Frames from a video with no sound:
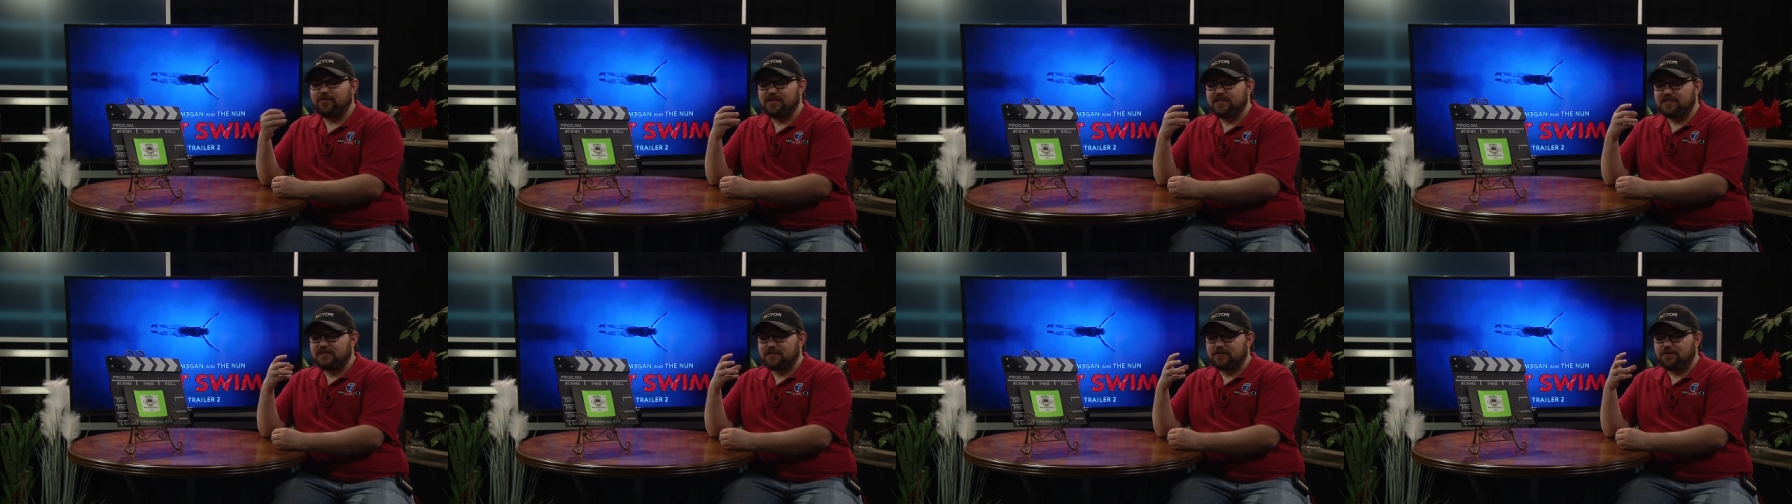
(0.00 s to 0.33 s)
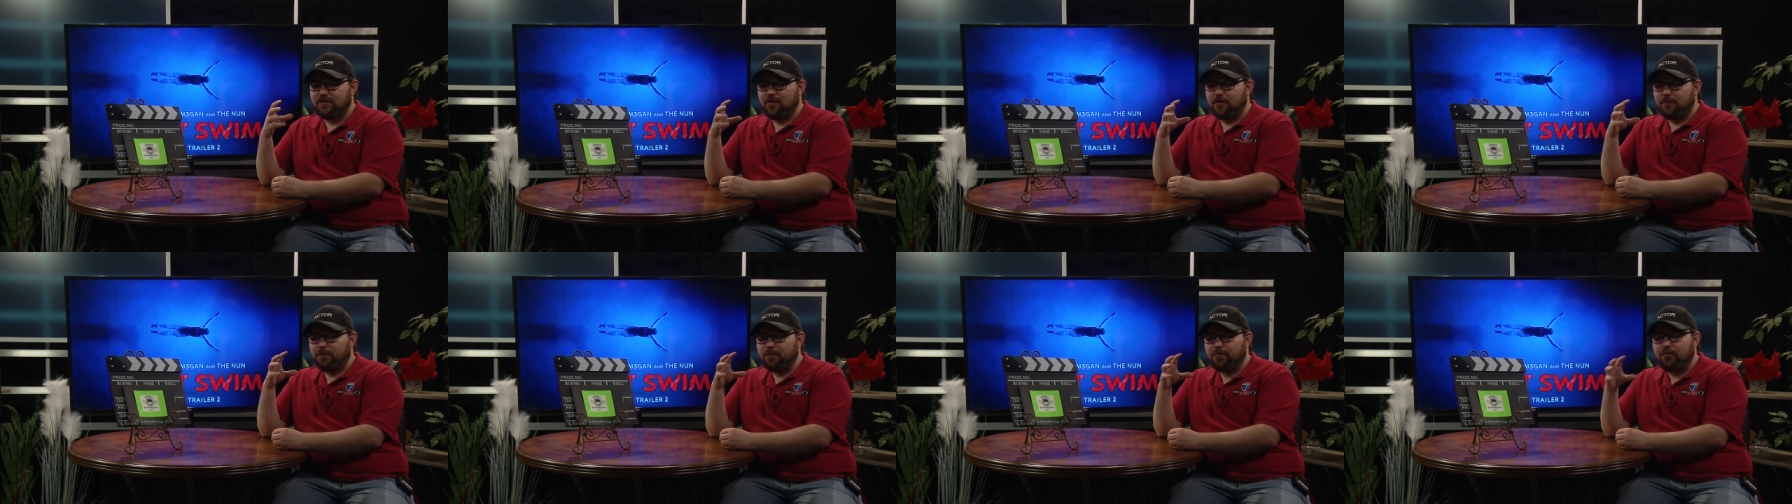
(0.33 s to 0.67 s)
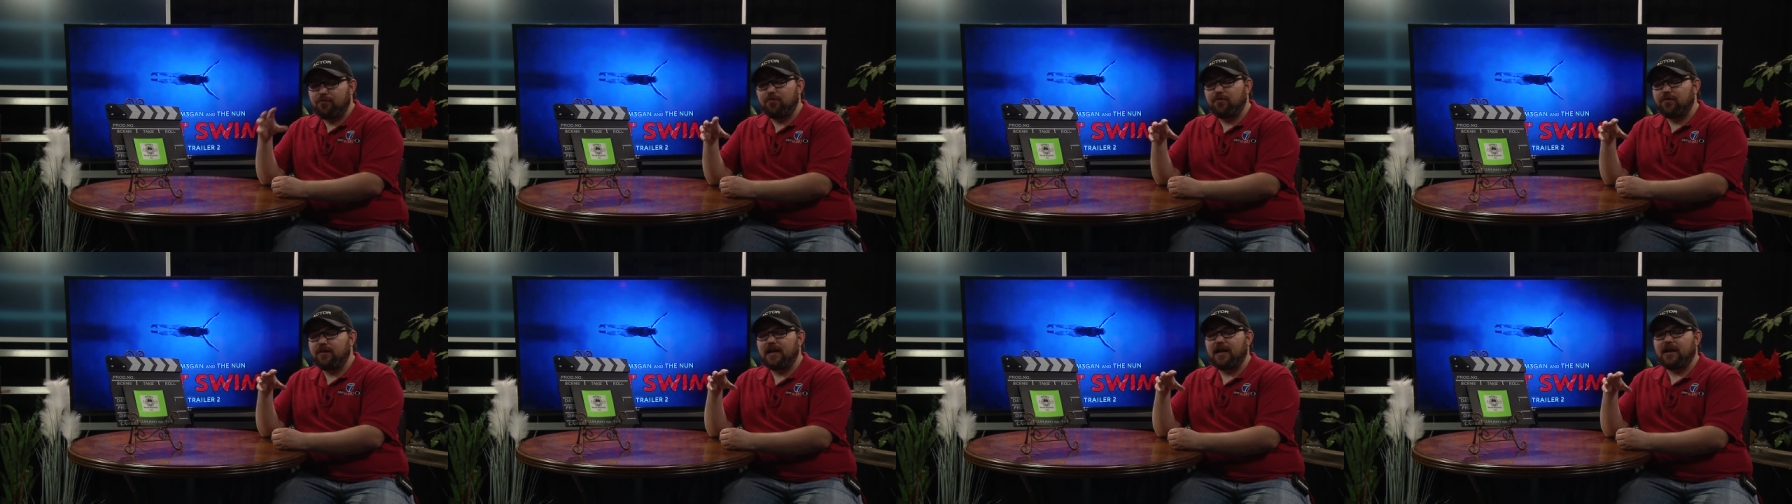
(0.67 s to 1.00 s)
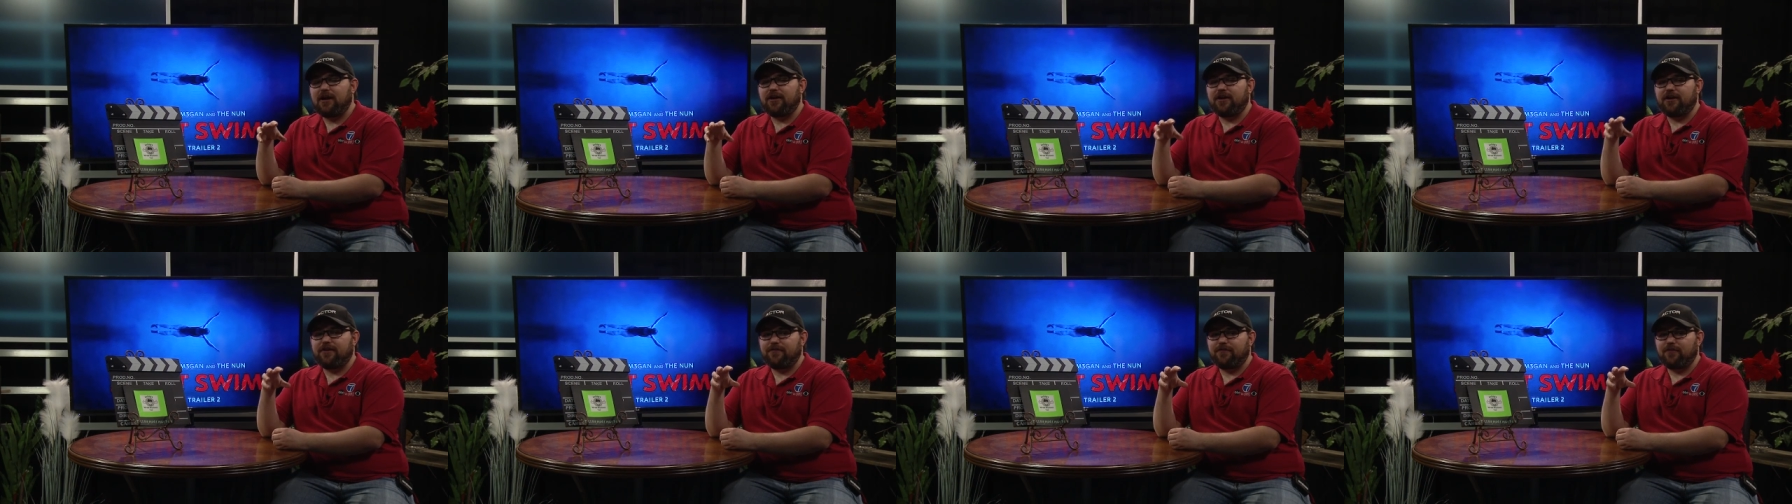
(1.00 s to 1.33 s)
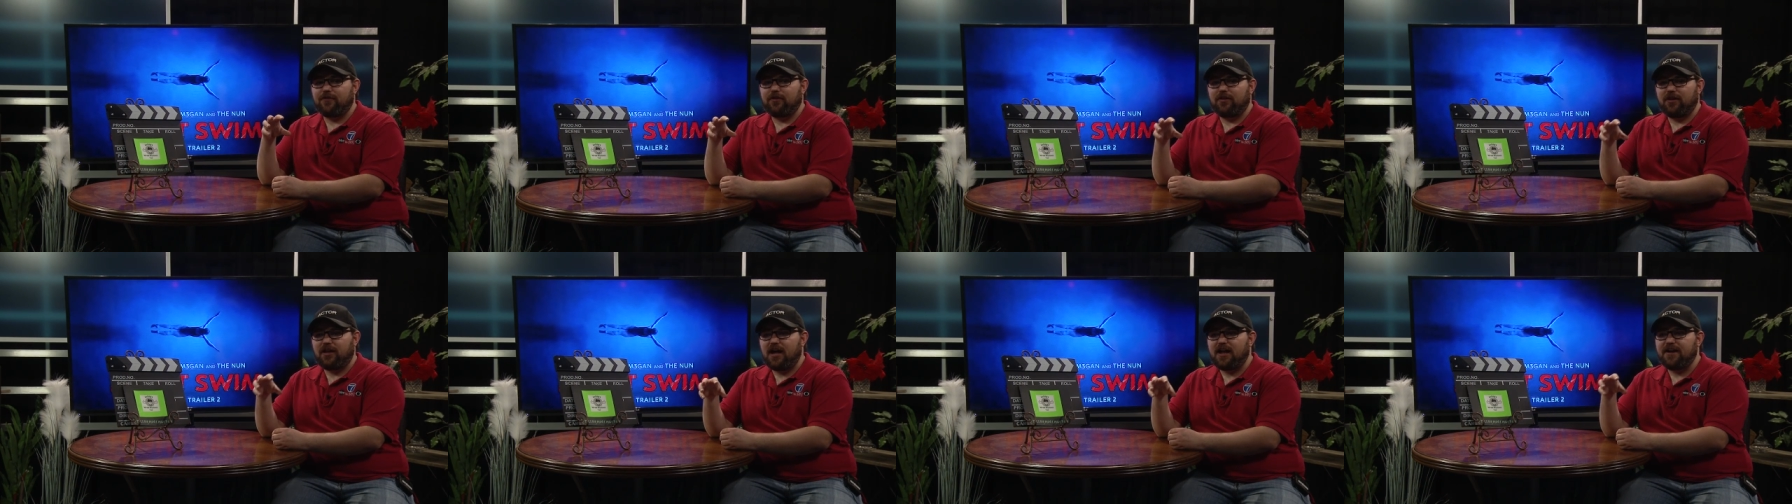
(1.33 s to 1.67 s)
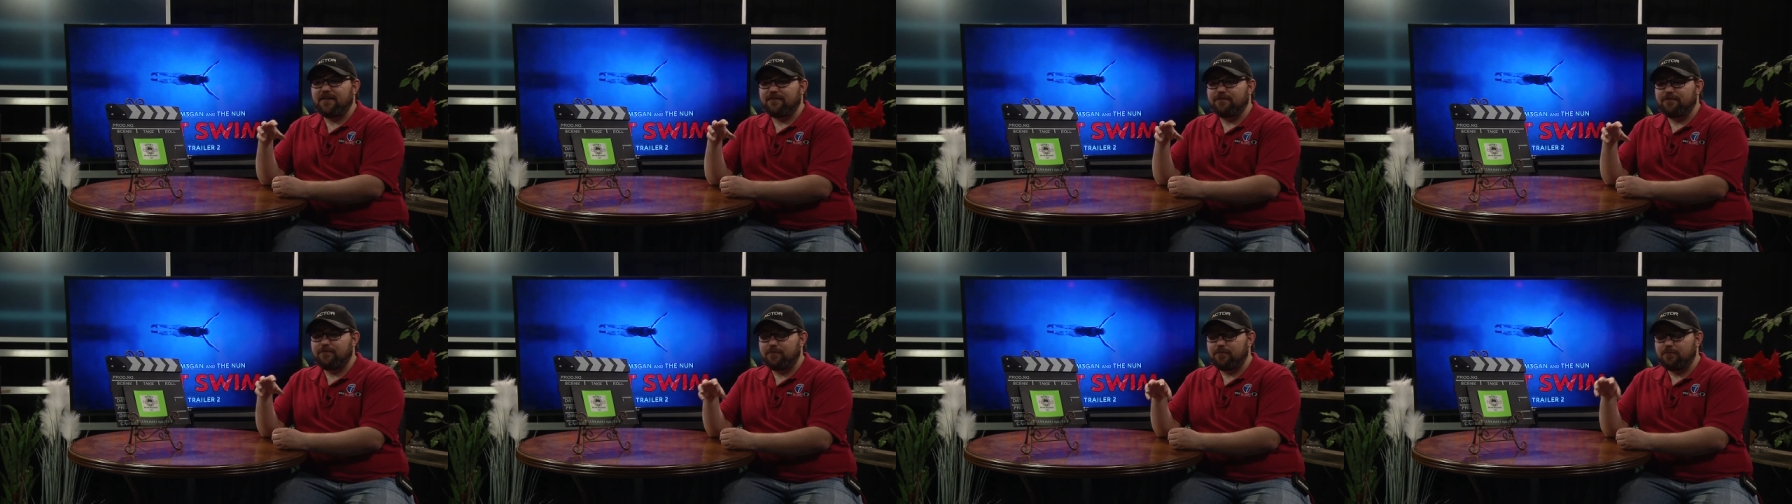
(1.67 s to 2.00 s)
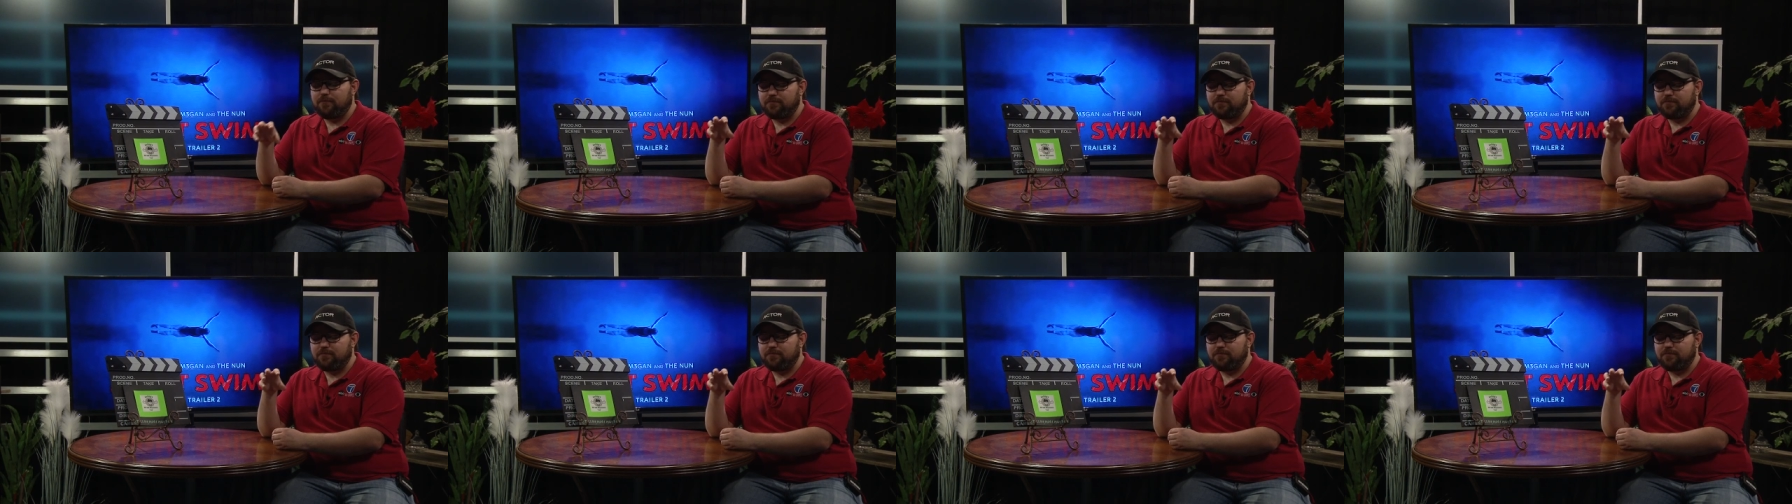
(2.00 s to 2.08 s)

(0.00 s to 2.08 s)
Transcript: this pool area for a lot of